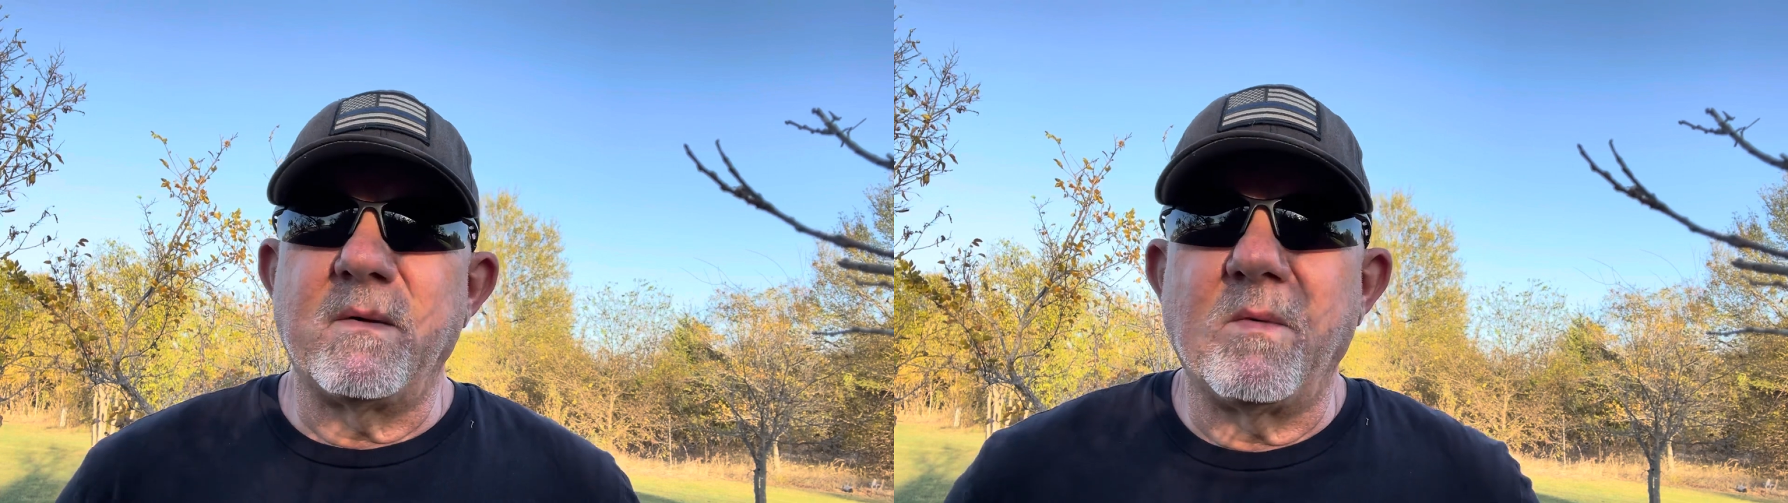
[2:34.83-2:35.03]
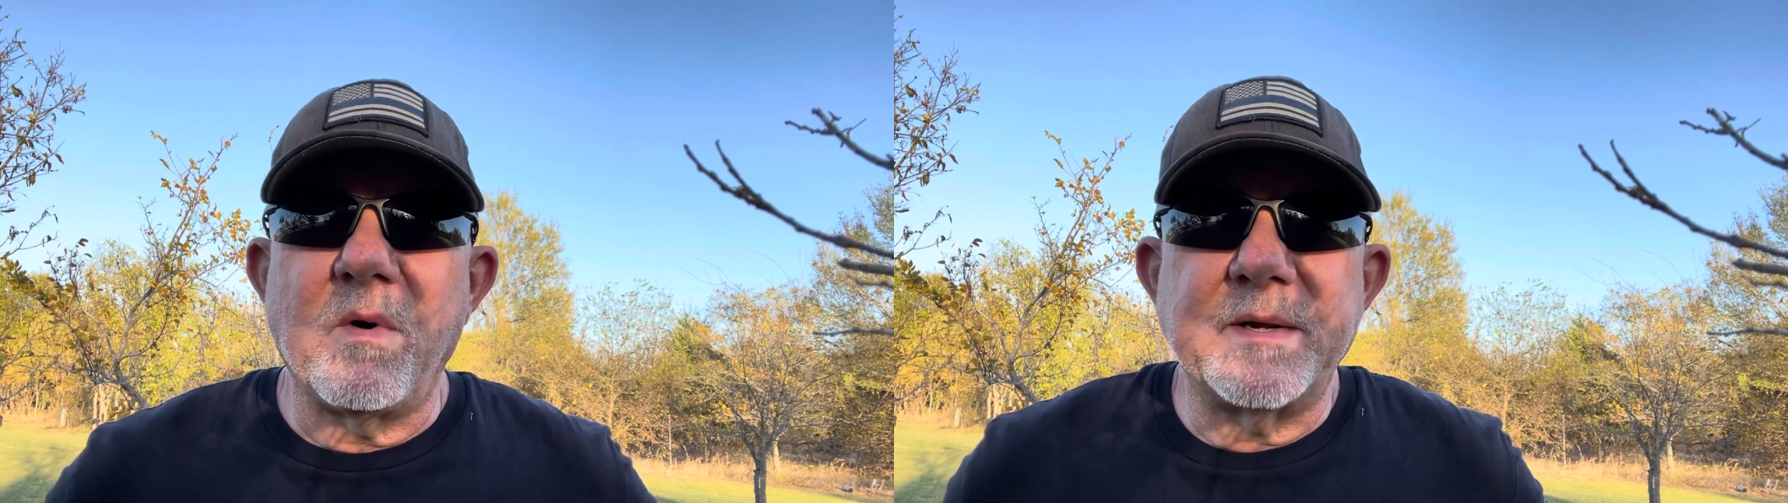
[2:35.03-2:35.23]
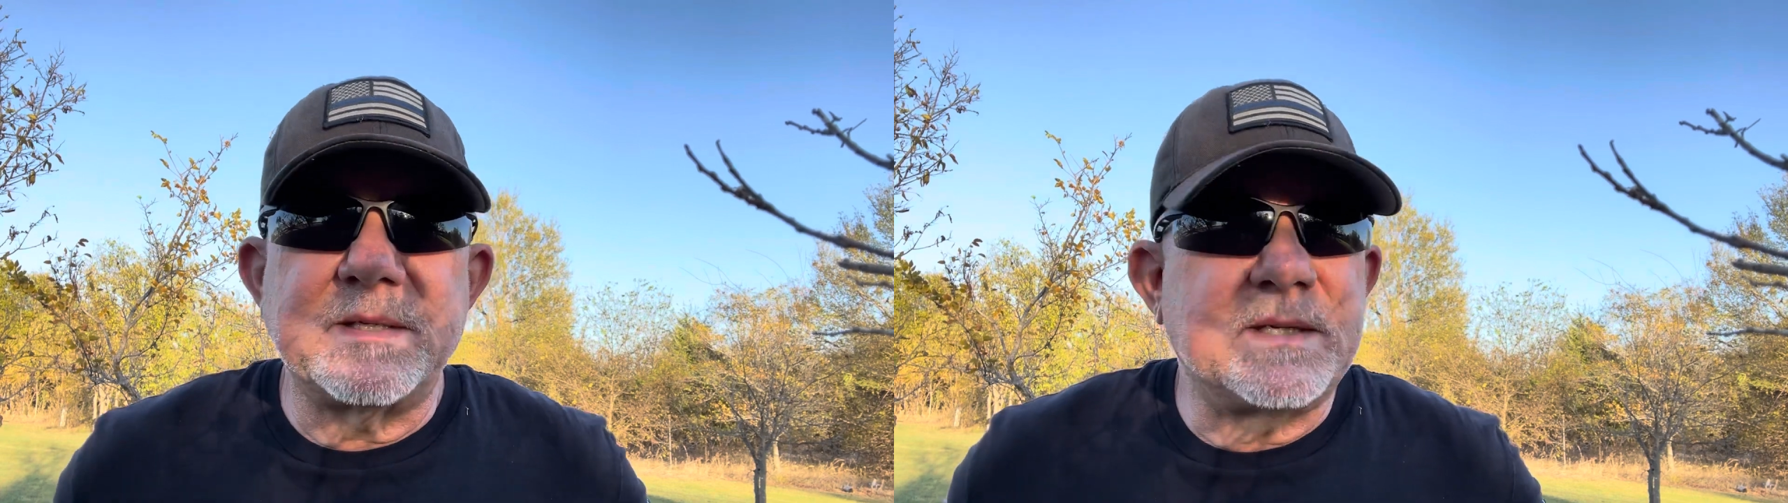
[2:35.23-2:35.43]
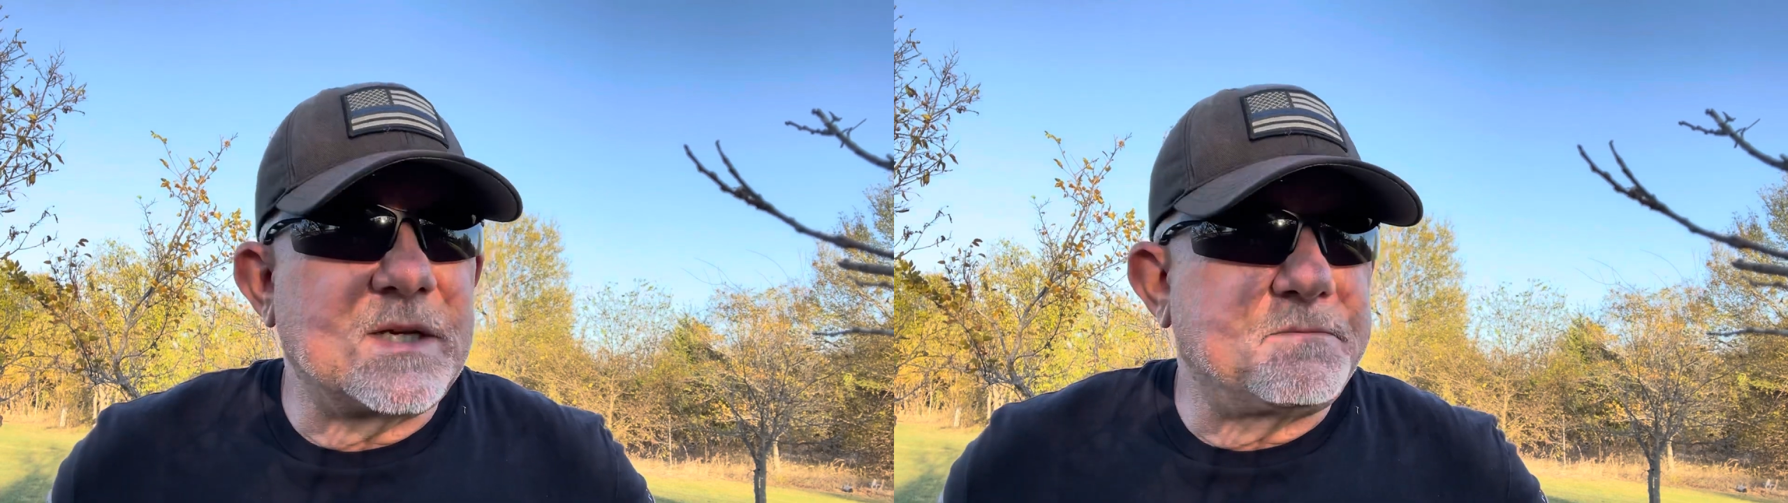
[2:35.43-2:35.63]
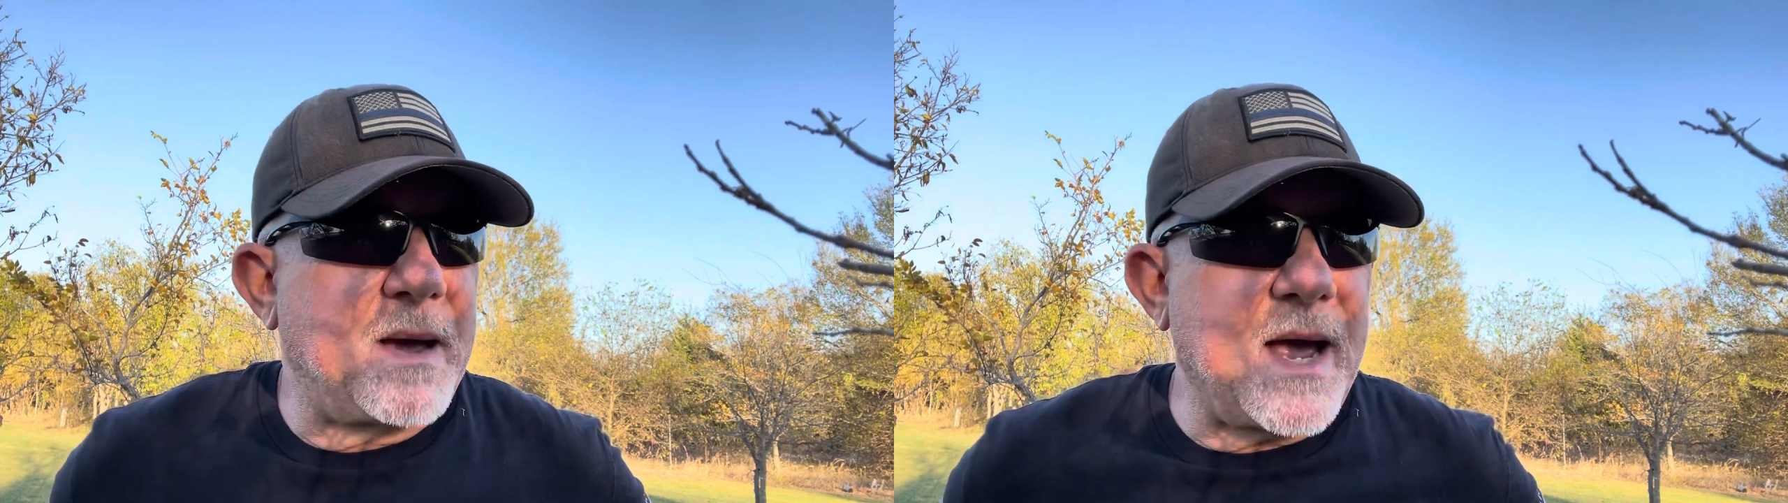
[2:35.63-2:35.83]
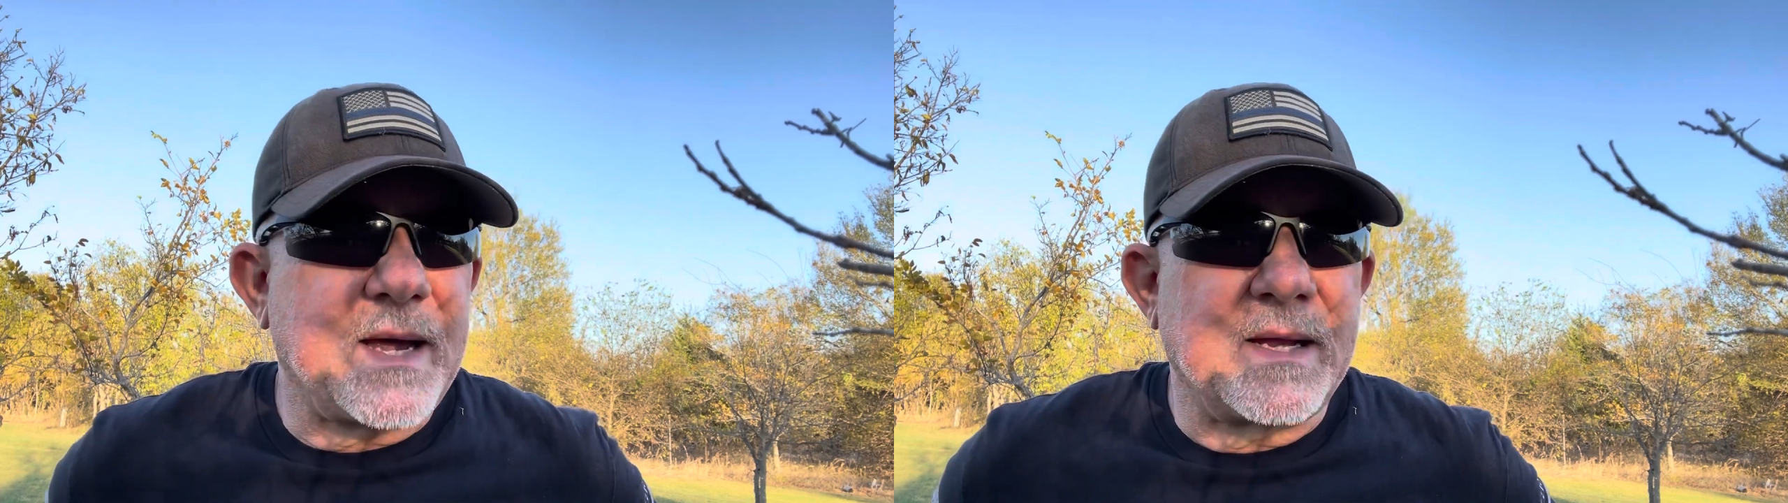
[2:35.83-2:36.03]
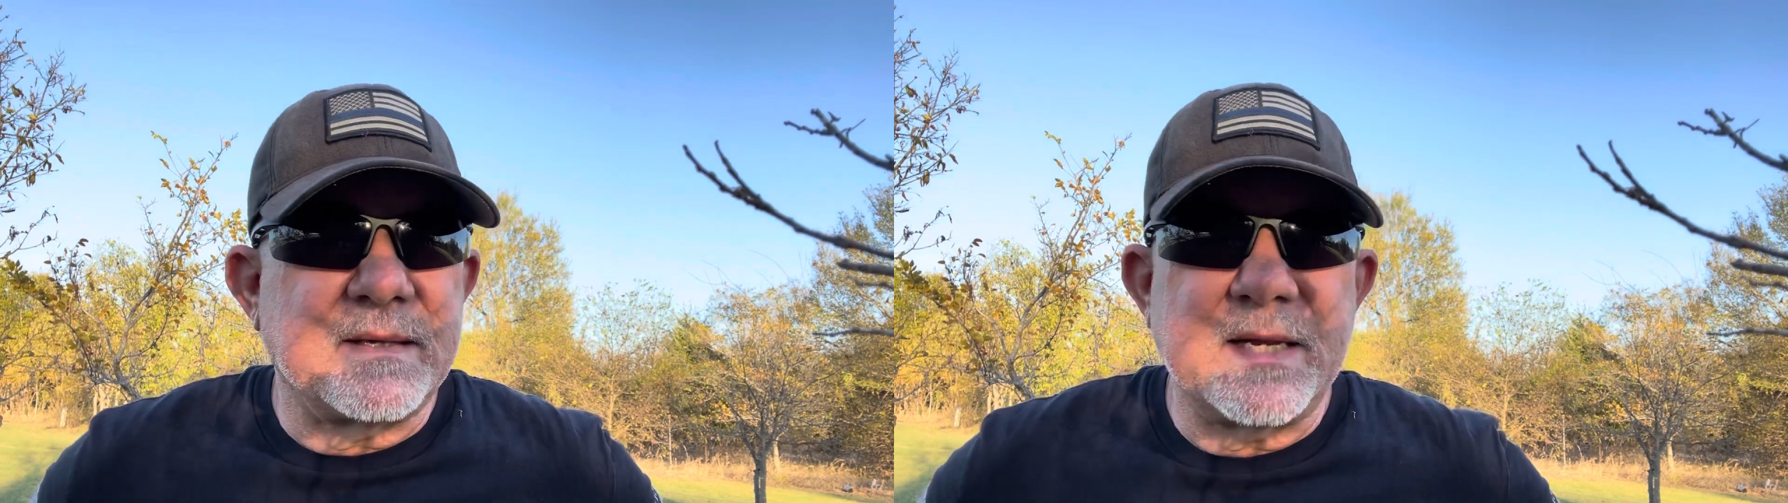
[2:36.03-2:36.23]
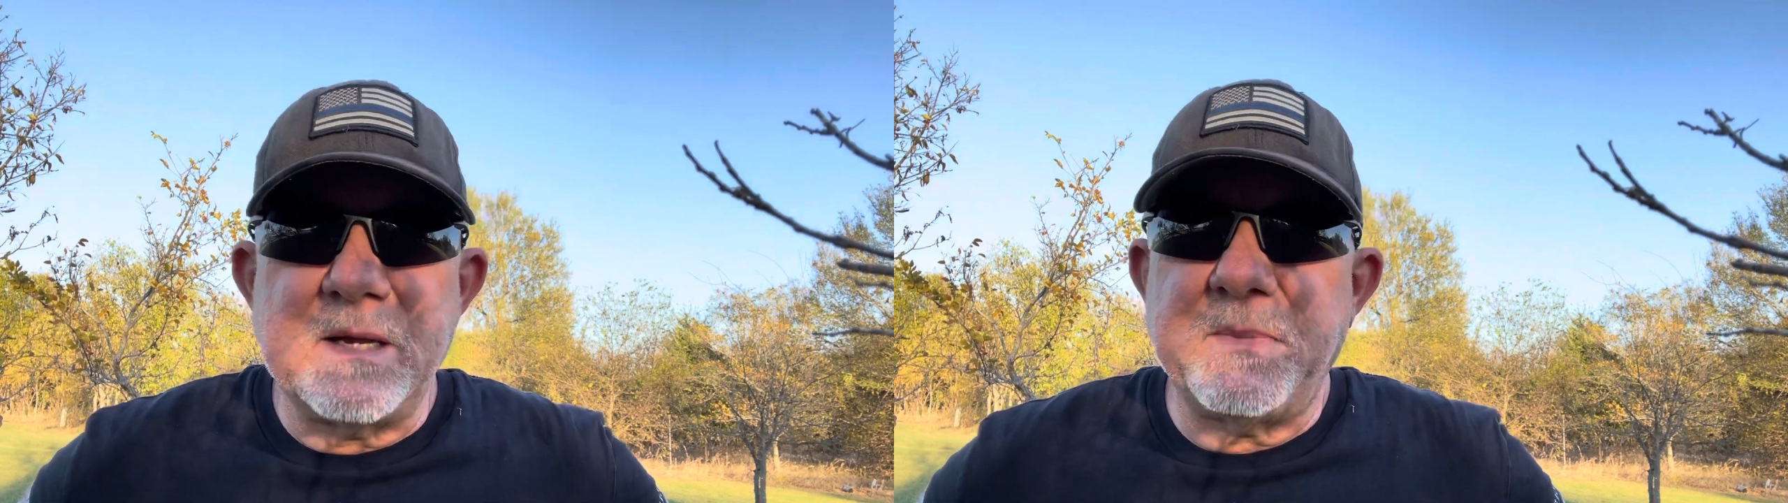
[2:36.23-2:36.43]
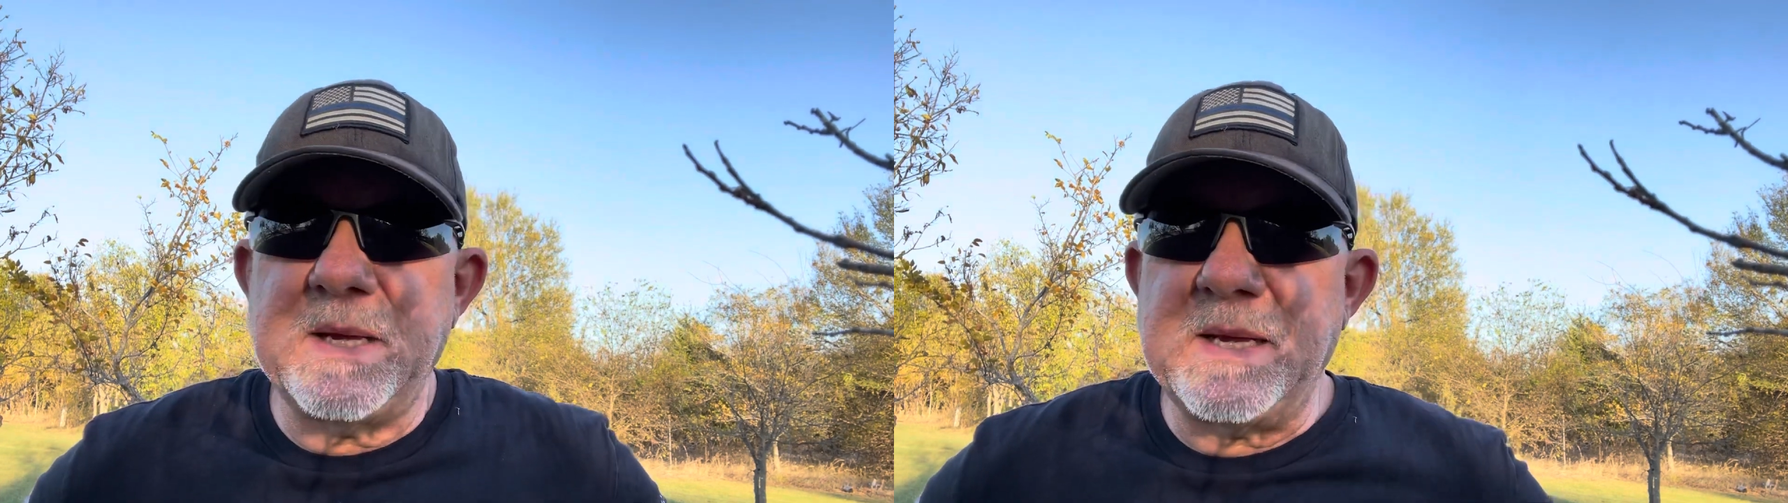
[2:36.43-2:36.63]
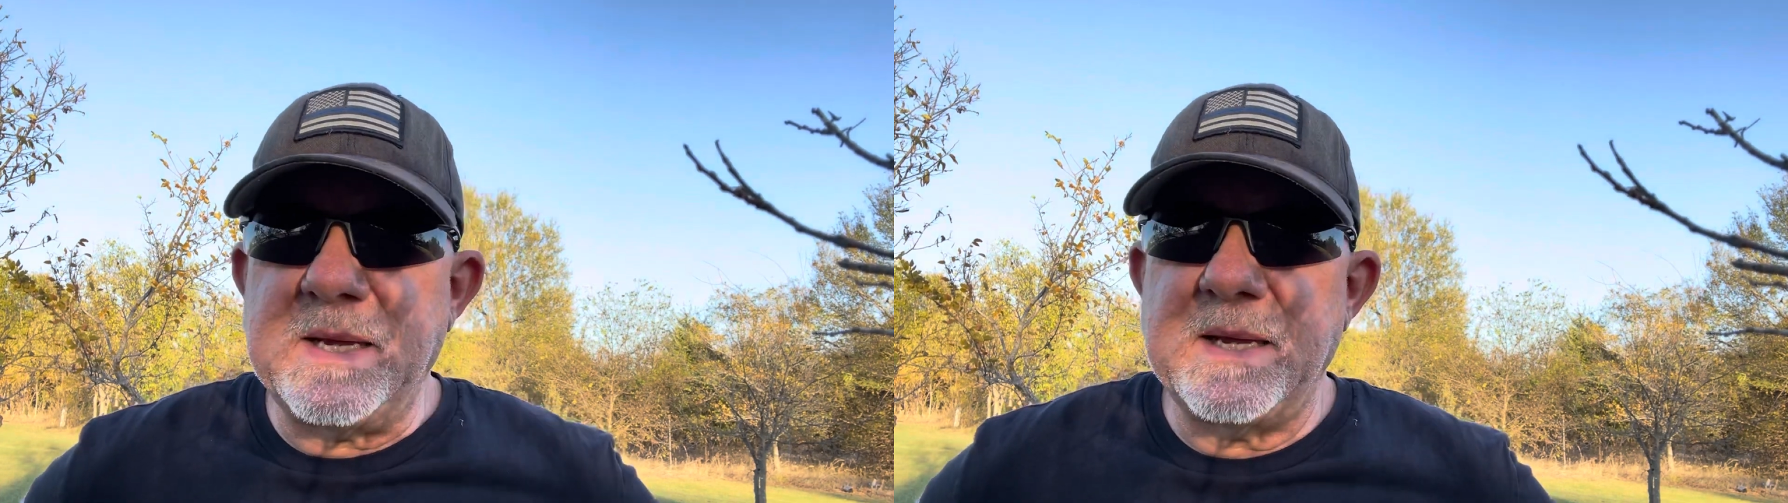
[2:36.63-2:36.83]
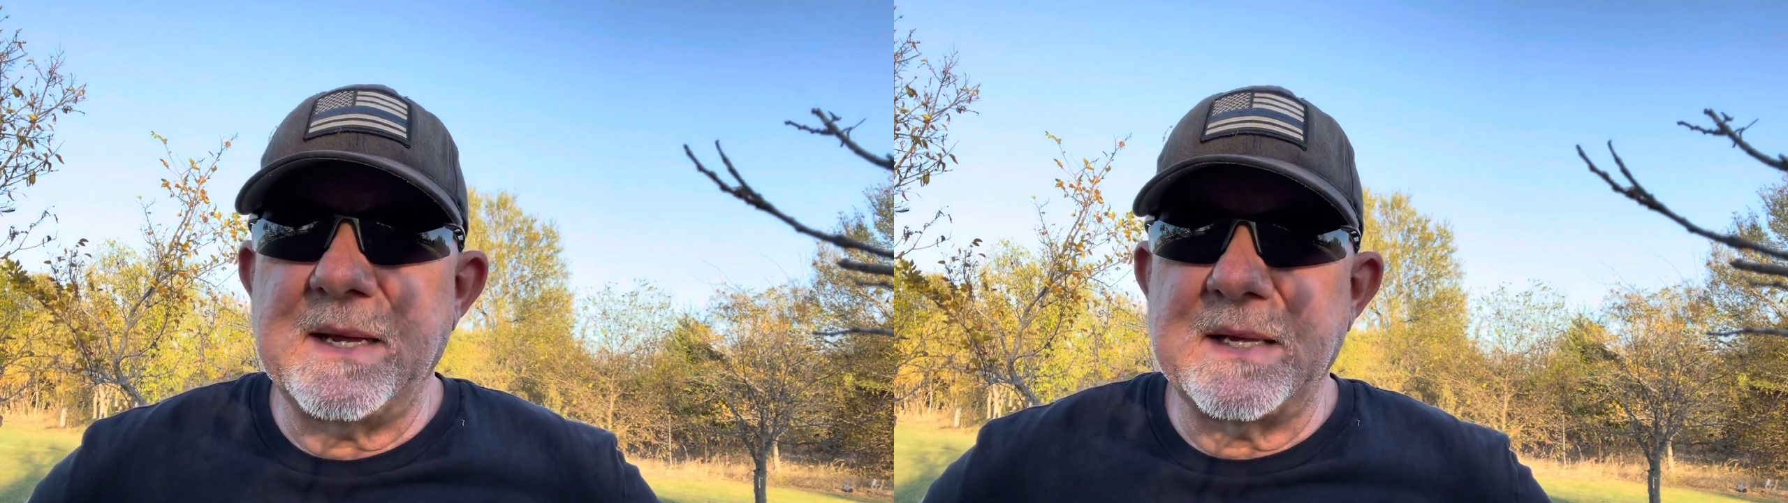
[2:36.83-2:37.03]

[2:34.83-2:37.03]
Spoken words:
1 6-pack of TP,